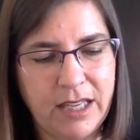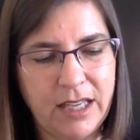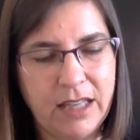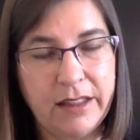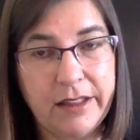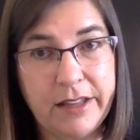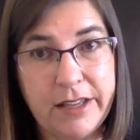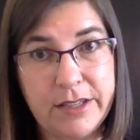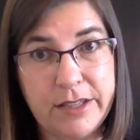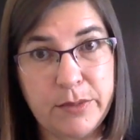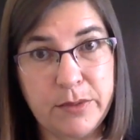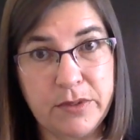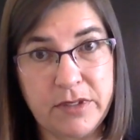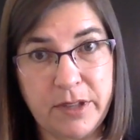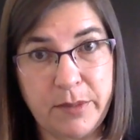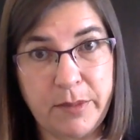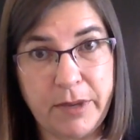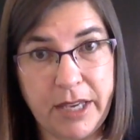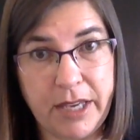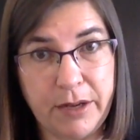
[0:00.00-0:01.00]
This was
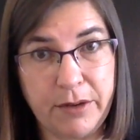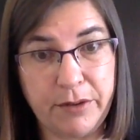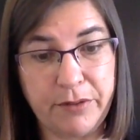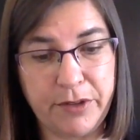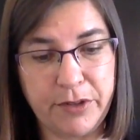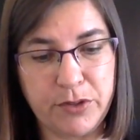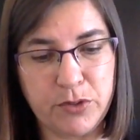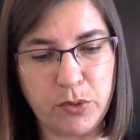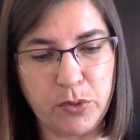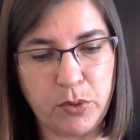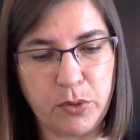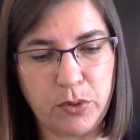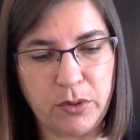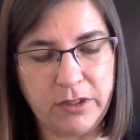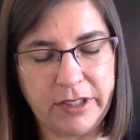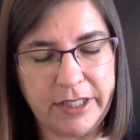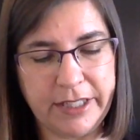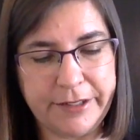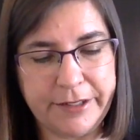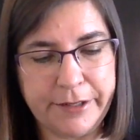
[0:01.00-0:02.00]
slipping out of control.
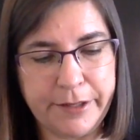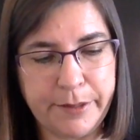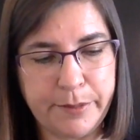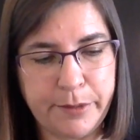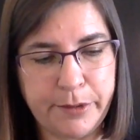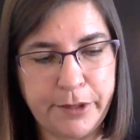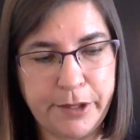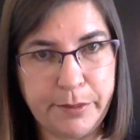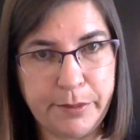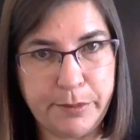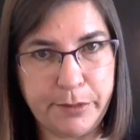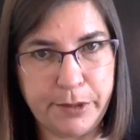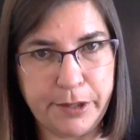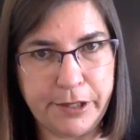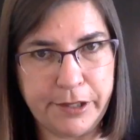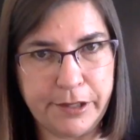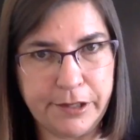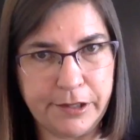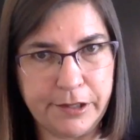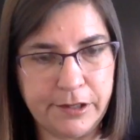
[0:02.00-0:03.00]
Get to the point,
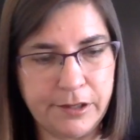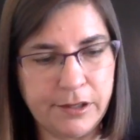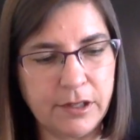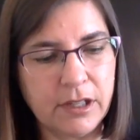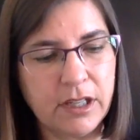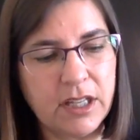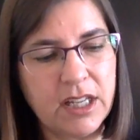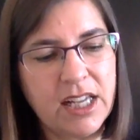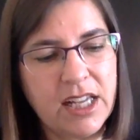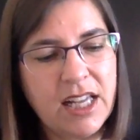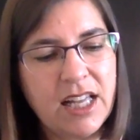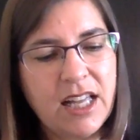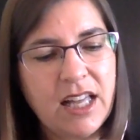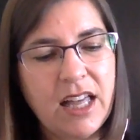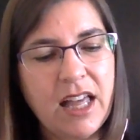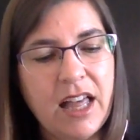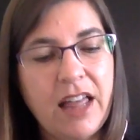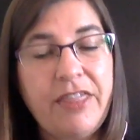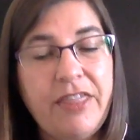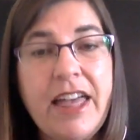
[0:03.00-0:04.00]
Brandon.
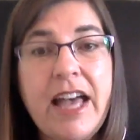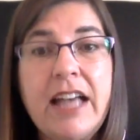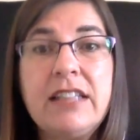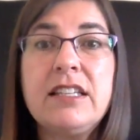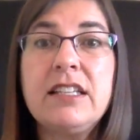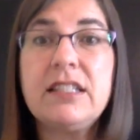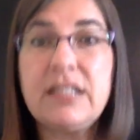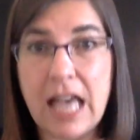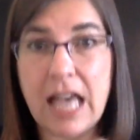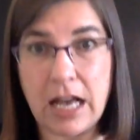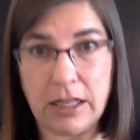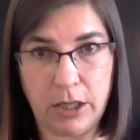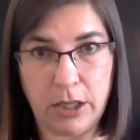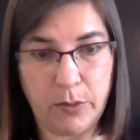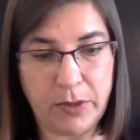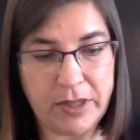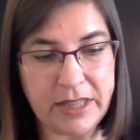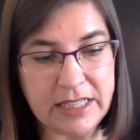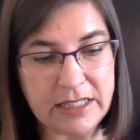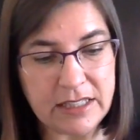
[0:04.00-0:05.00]
That's exactly
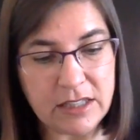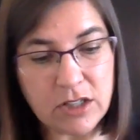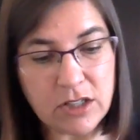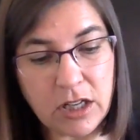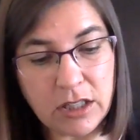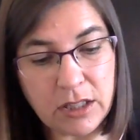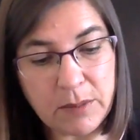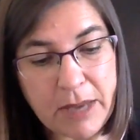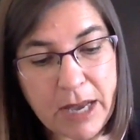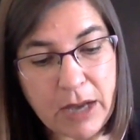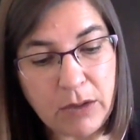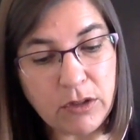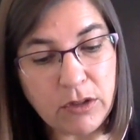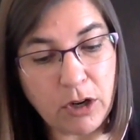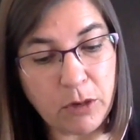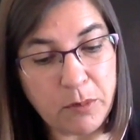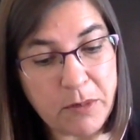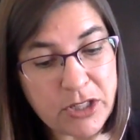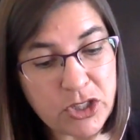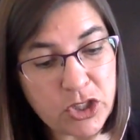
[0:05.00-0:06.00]
what this is all about. Our
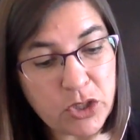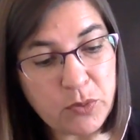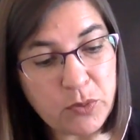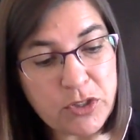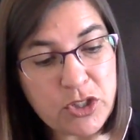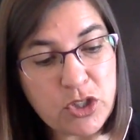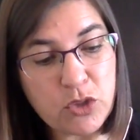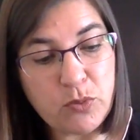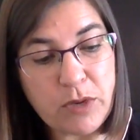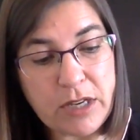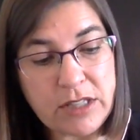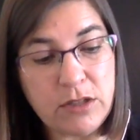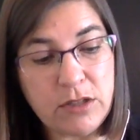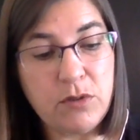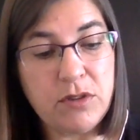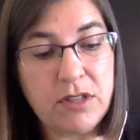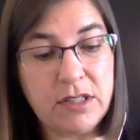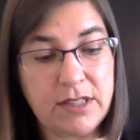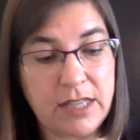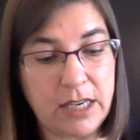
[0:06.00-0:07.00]
mission was to rescue the
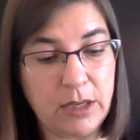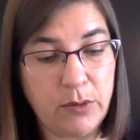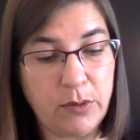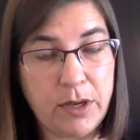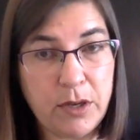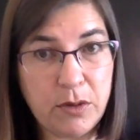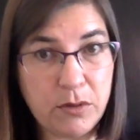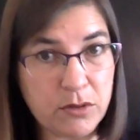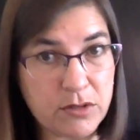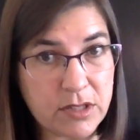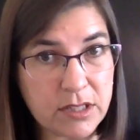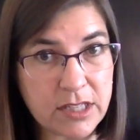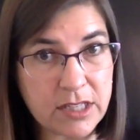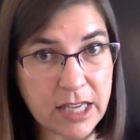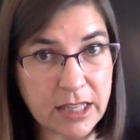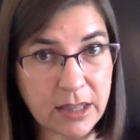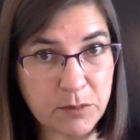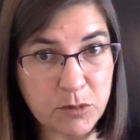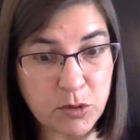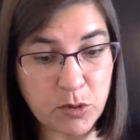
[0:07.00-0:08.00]
Sequeunos and take
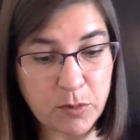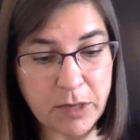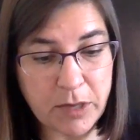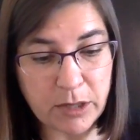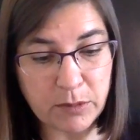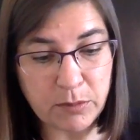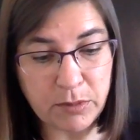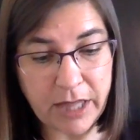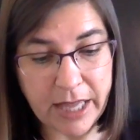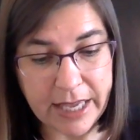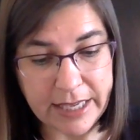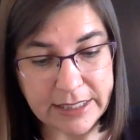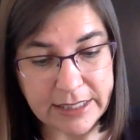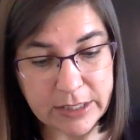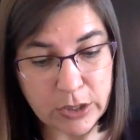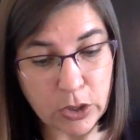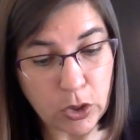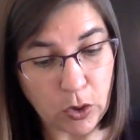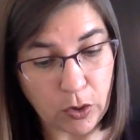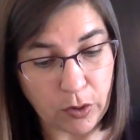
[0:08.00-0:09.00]
a better place,
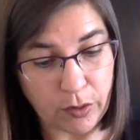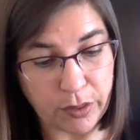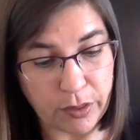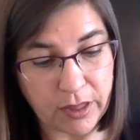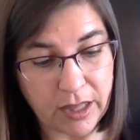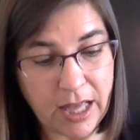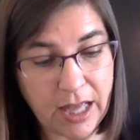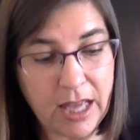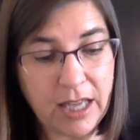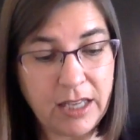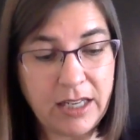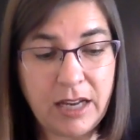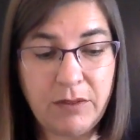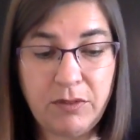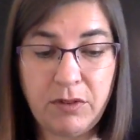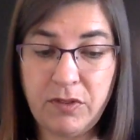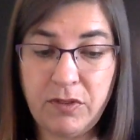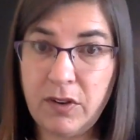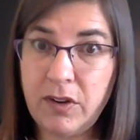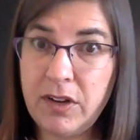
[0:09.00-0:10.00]
Earth. Now, for
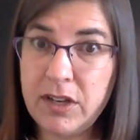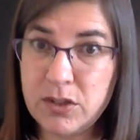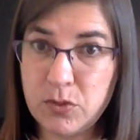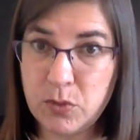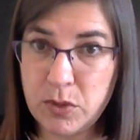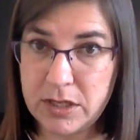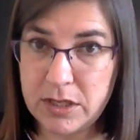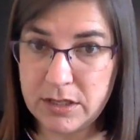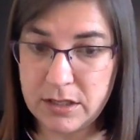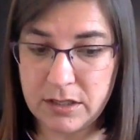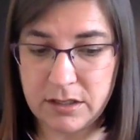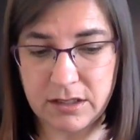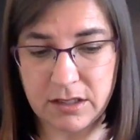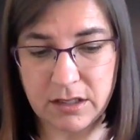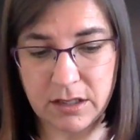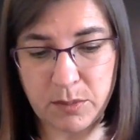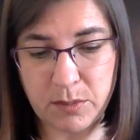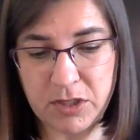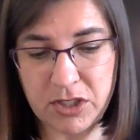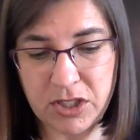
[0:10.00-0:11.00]
various reasons, the
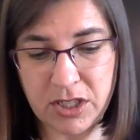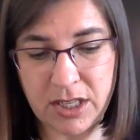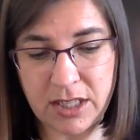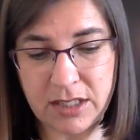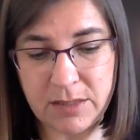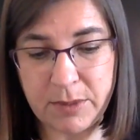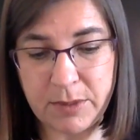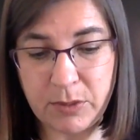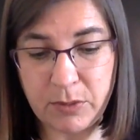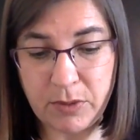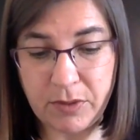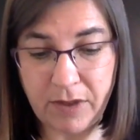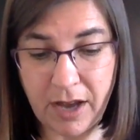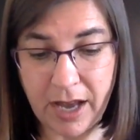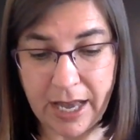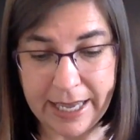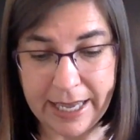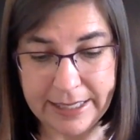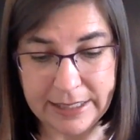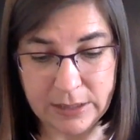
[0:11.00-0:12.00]
mission has been
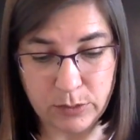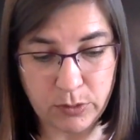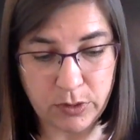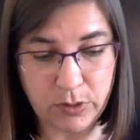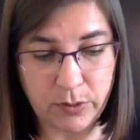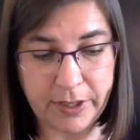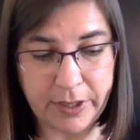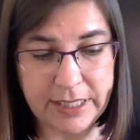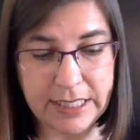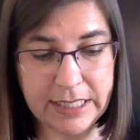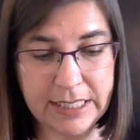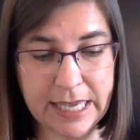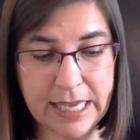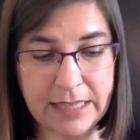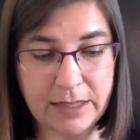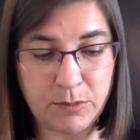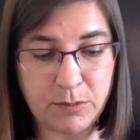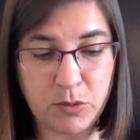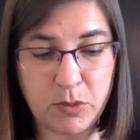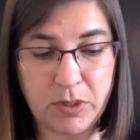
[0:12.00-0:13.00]
revised. We're going to take
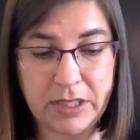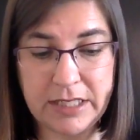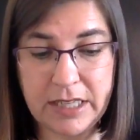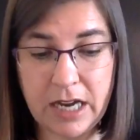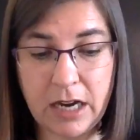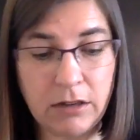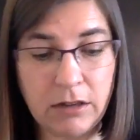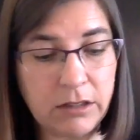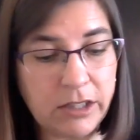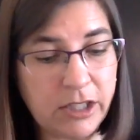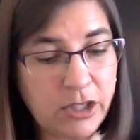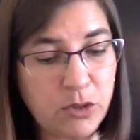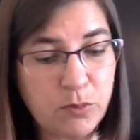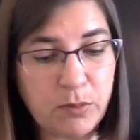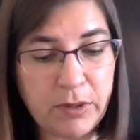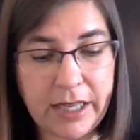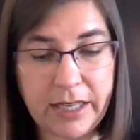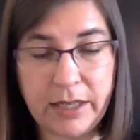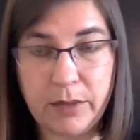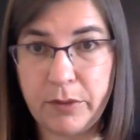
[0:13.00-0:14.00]
them to an entirely new
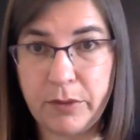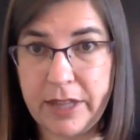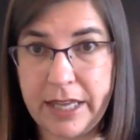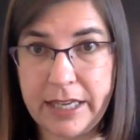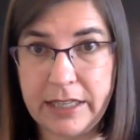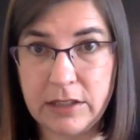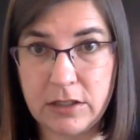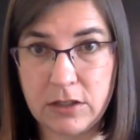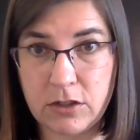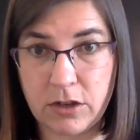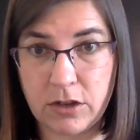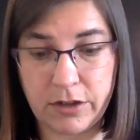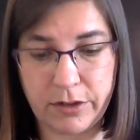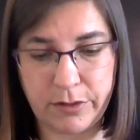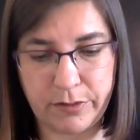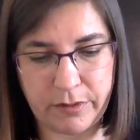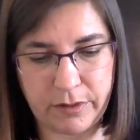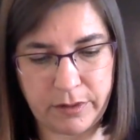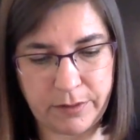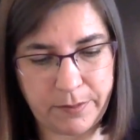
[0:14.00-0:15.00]
planet where they can start
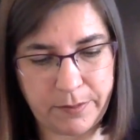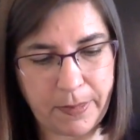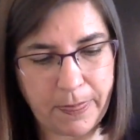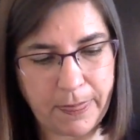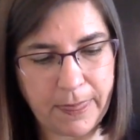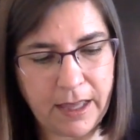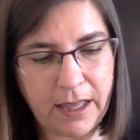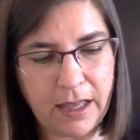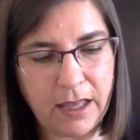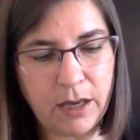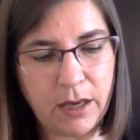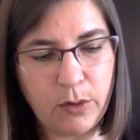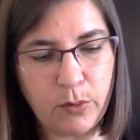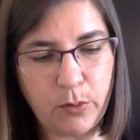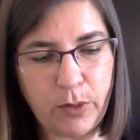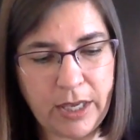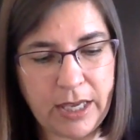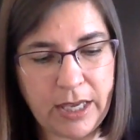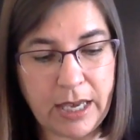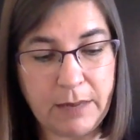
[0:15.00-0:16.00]
over.
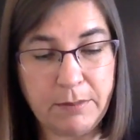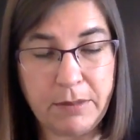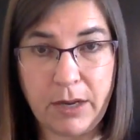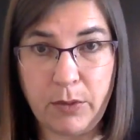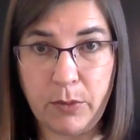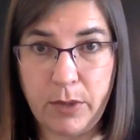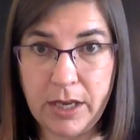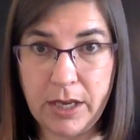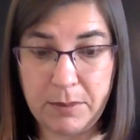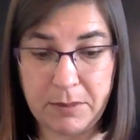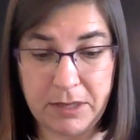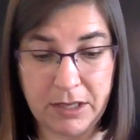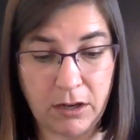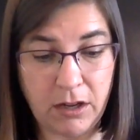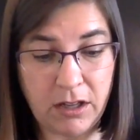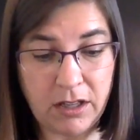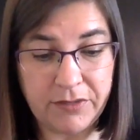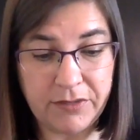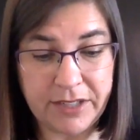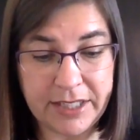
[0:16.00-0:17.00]
We, and by we I mean all
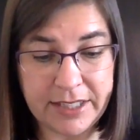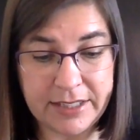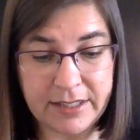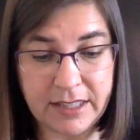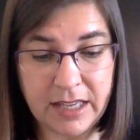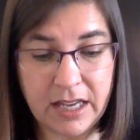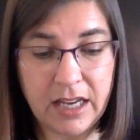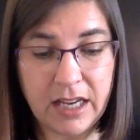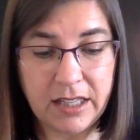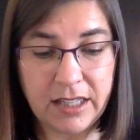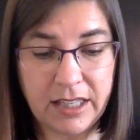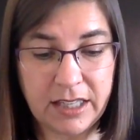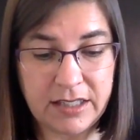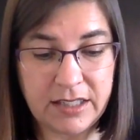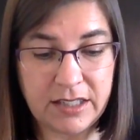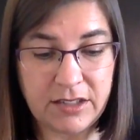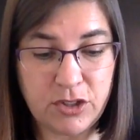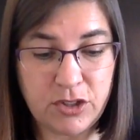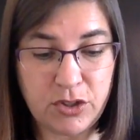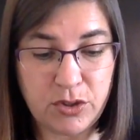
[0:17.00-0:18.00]
of us, get
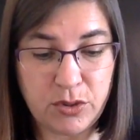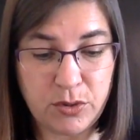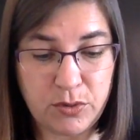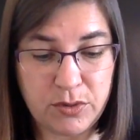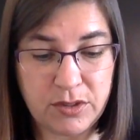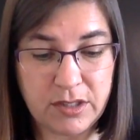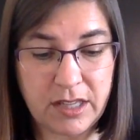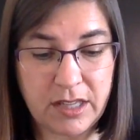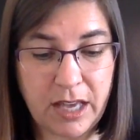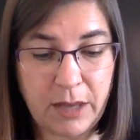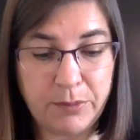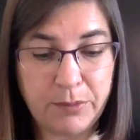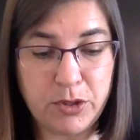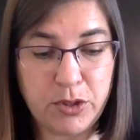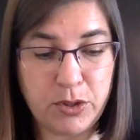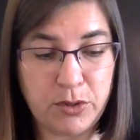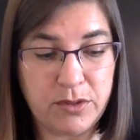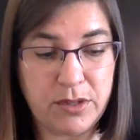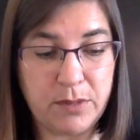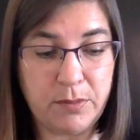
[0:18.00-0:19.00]
to help
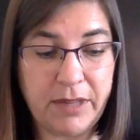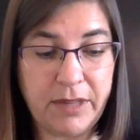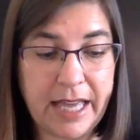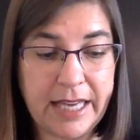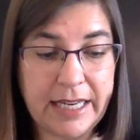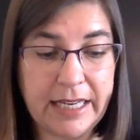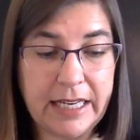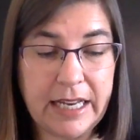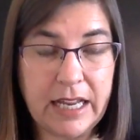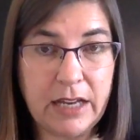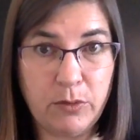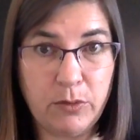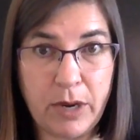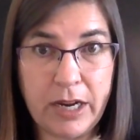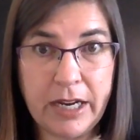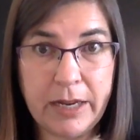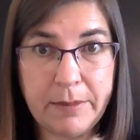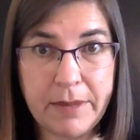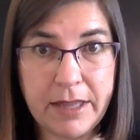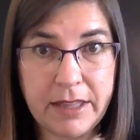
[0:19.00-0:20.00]
choose the planet and
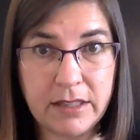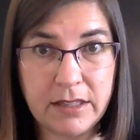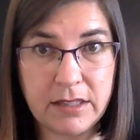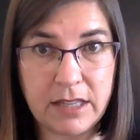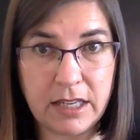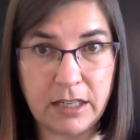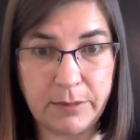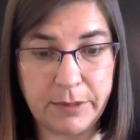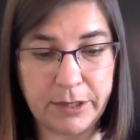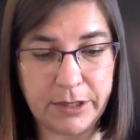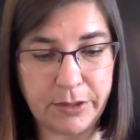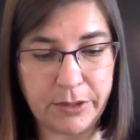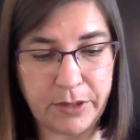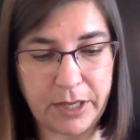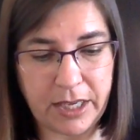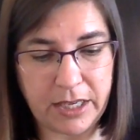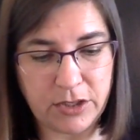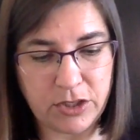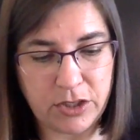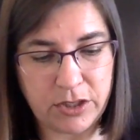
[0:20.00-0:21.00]
recommend the settlement
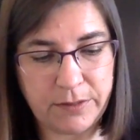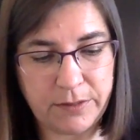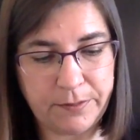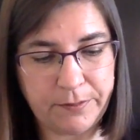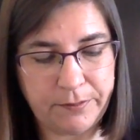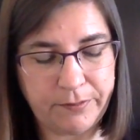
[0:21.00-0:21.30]
location.